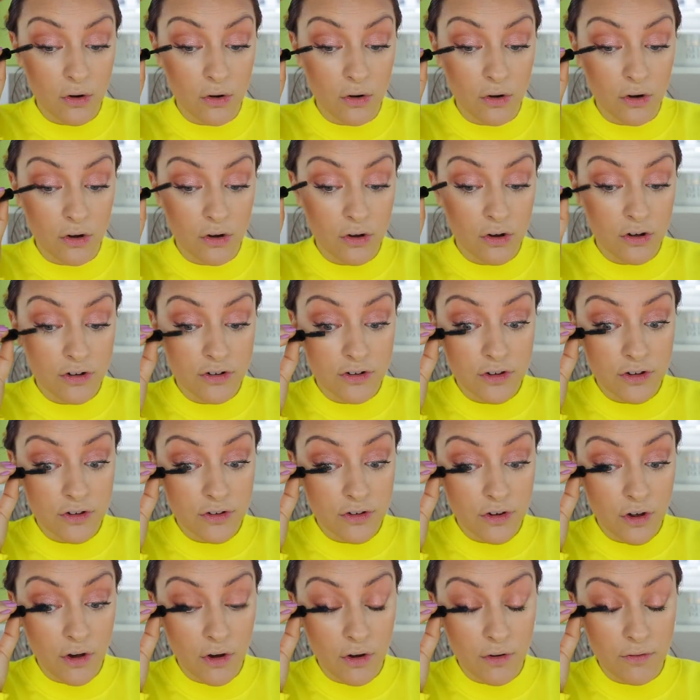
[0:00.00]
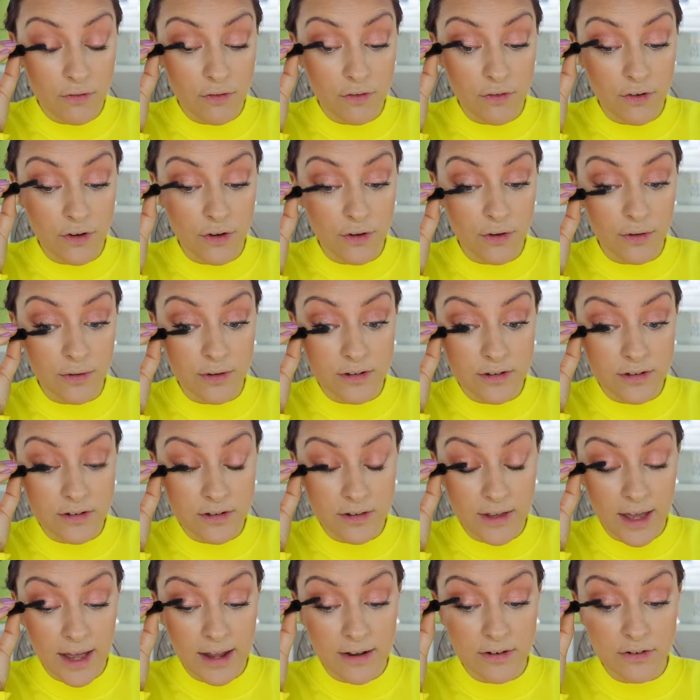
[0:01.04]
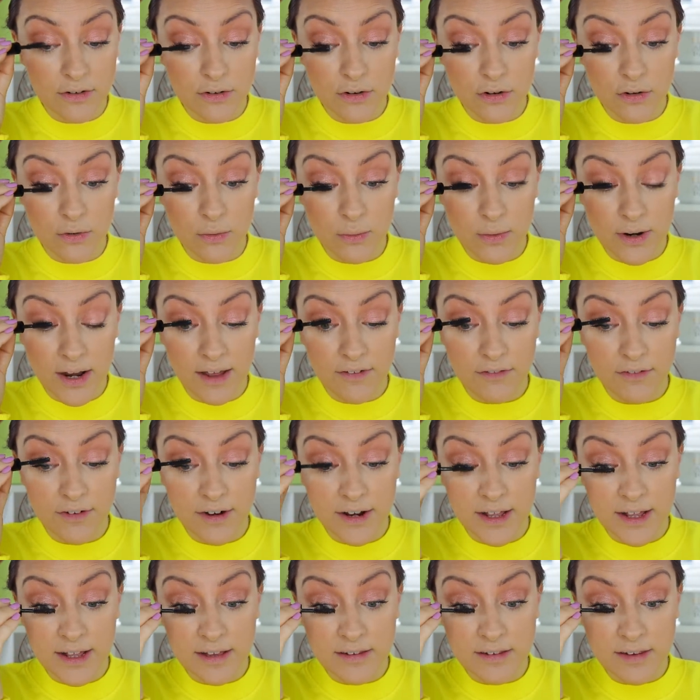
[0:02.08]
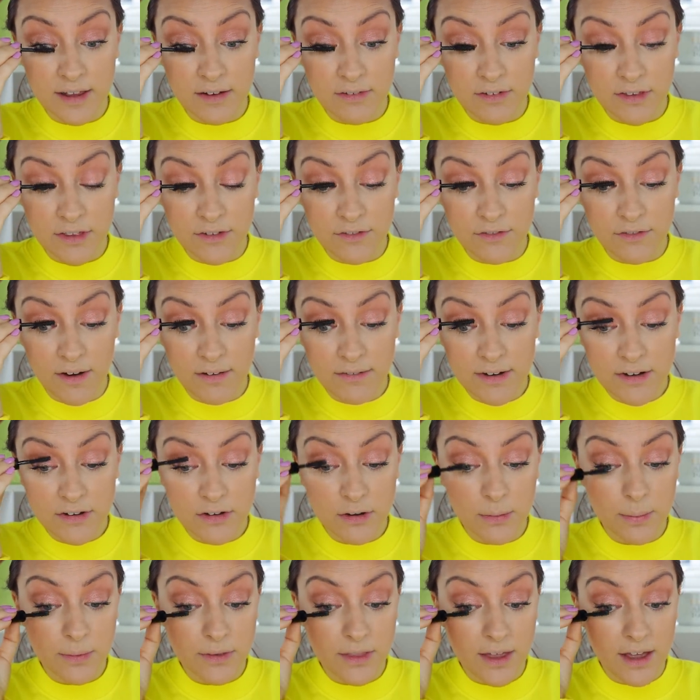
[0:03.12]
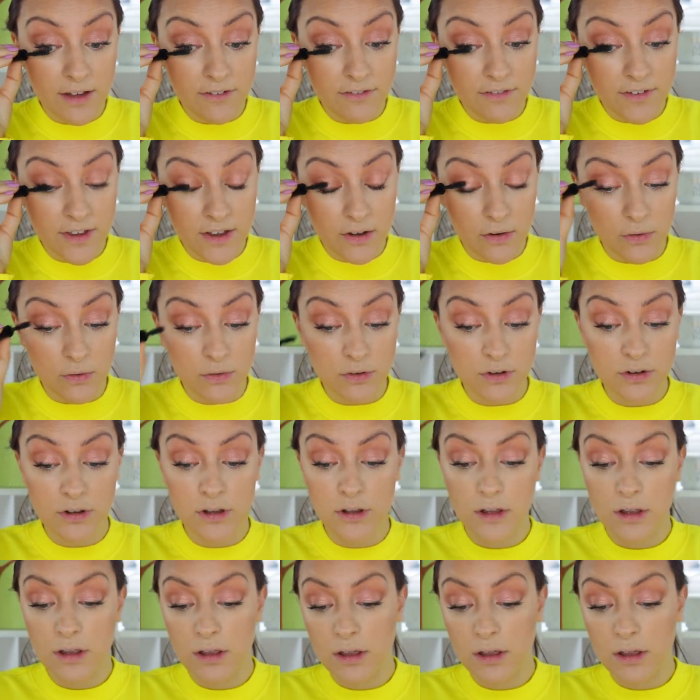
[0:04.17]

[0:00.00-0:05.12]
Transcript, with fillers: or got to the top through scandal or whatever it is, they're at the very top of their field.